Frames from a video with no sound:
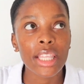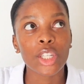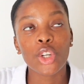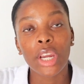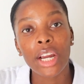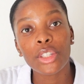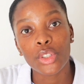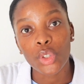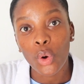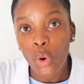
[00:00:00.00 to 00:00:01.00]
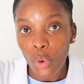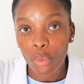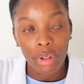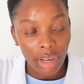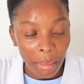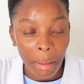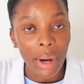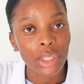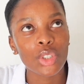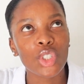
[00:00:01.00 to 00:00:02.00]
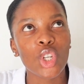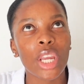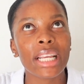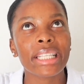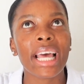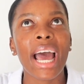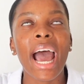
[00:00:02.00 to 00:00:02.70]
that you guys know, or what I'm about to share, is